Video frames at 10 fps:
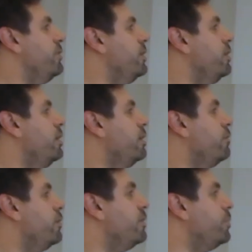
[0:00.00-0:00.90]
Yeah,
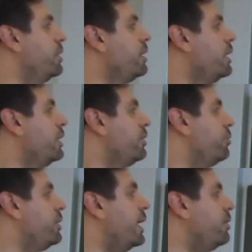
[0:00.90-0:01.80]
for example, you
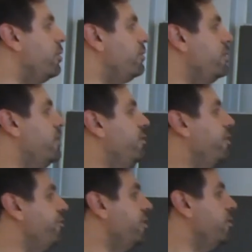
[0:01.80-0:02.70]
cannot in this
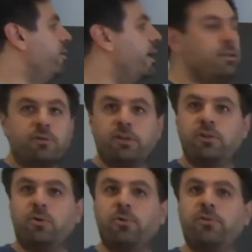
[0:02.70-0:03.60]
logic
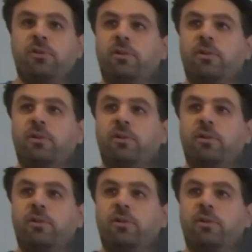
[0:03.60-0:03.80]
encode